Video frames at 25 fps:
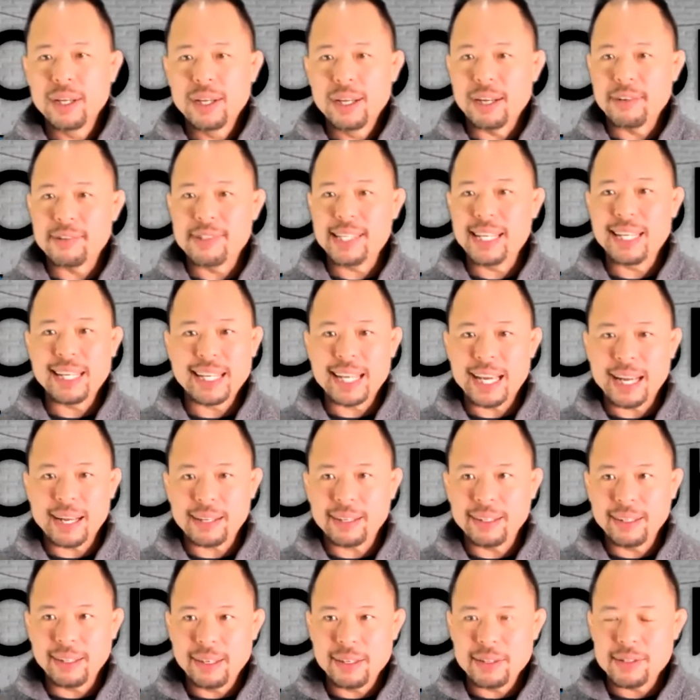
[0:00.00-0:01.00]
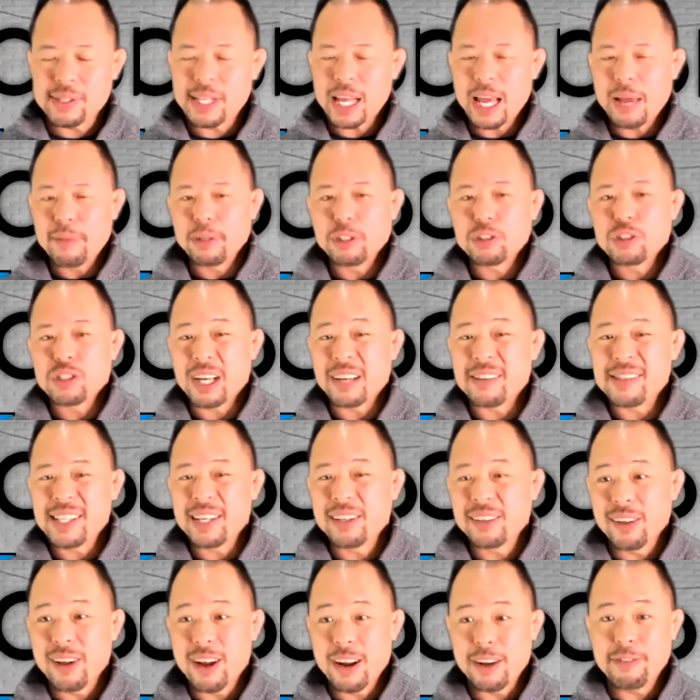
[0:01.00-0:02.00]
I've seen calculators damaged, I've
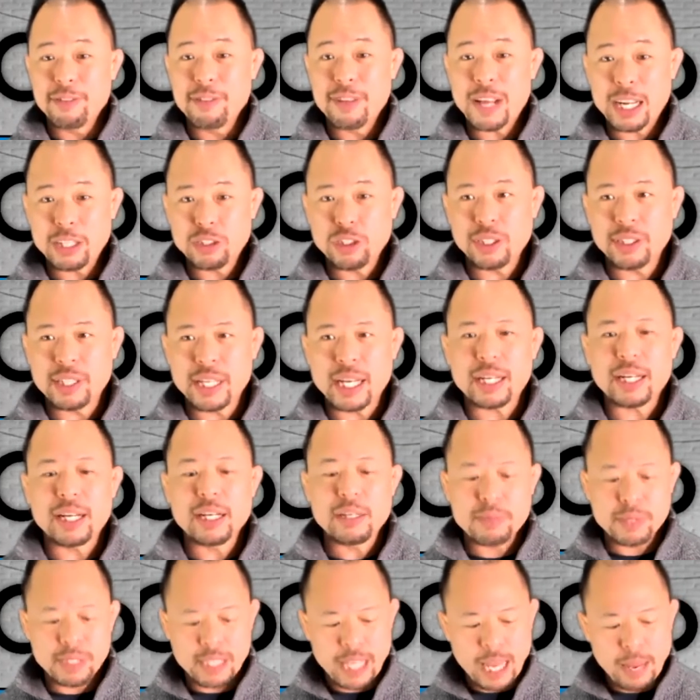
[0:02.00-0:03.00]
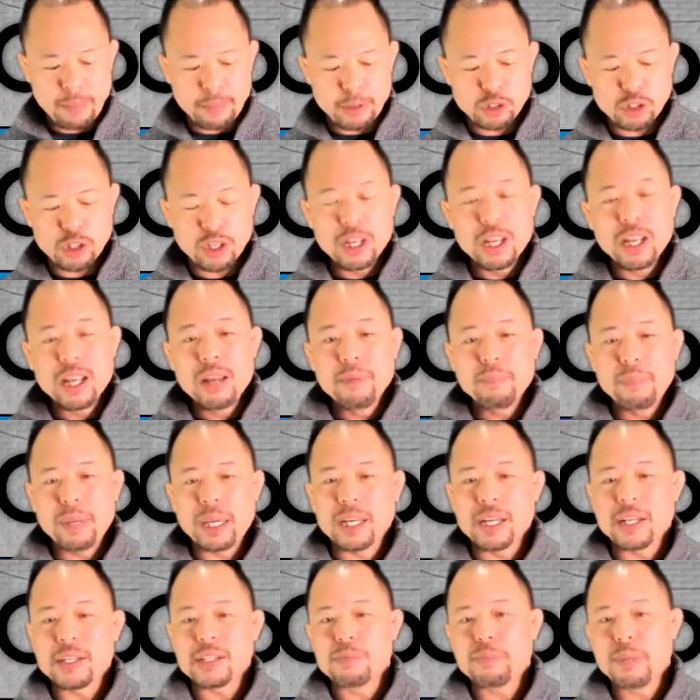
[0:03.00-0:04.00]
seen a lot of actually tech items damaged
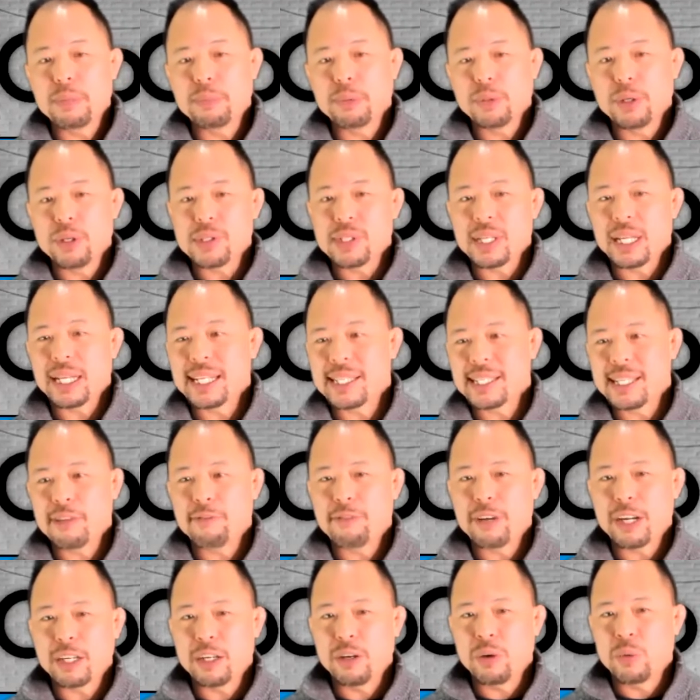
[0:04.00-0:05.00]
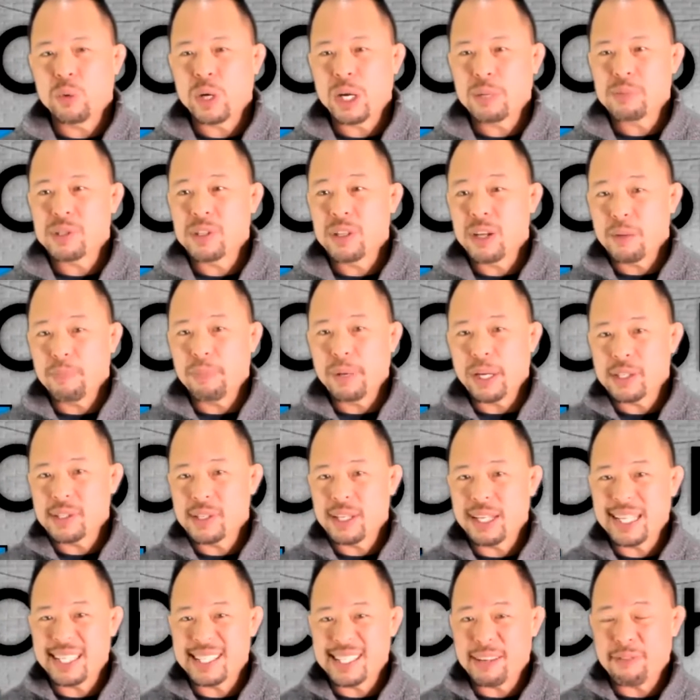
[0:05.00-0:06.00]
because people use the disinfectant wipes, not because
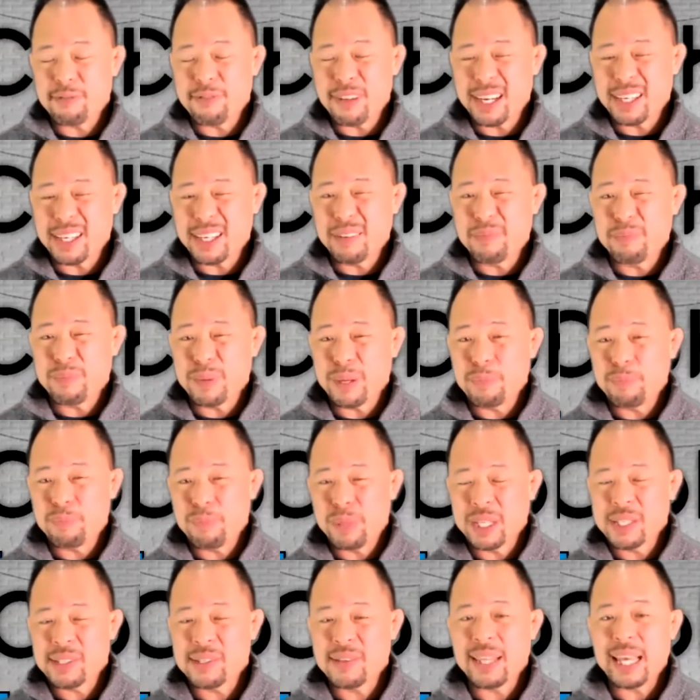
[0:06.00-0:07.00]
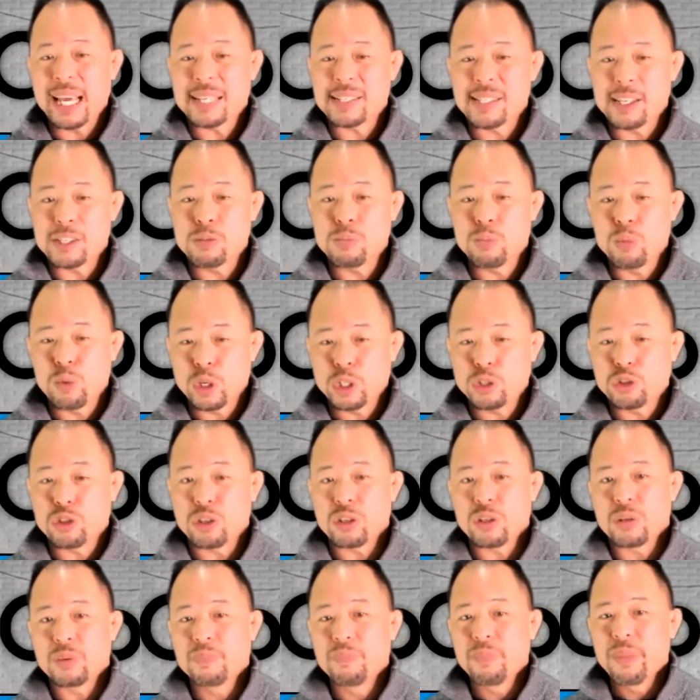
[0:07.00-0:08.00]
of the disinfectant, but because of the excess
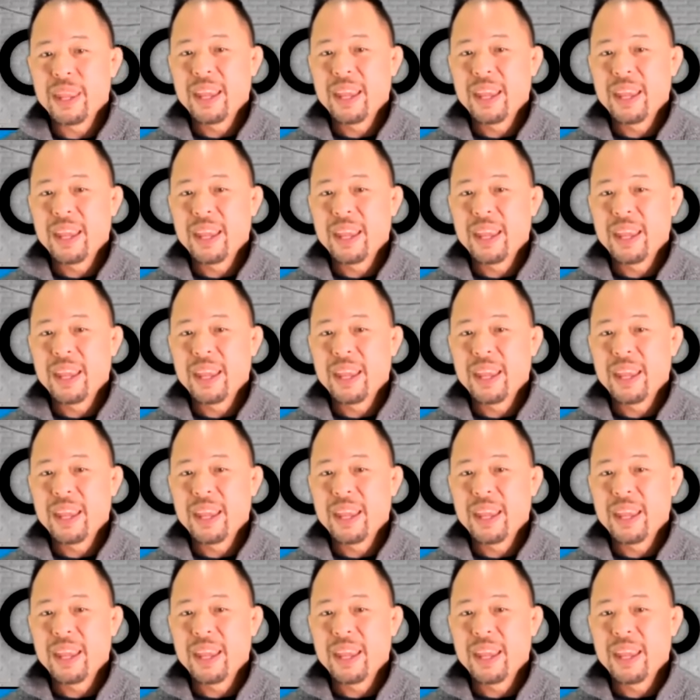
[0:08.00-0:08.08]
moisture.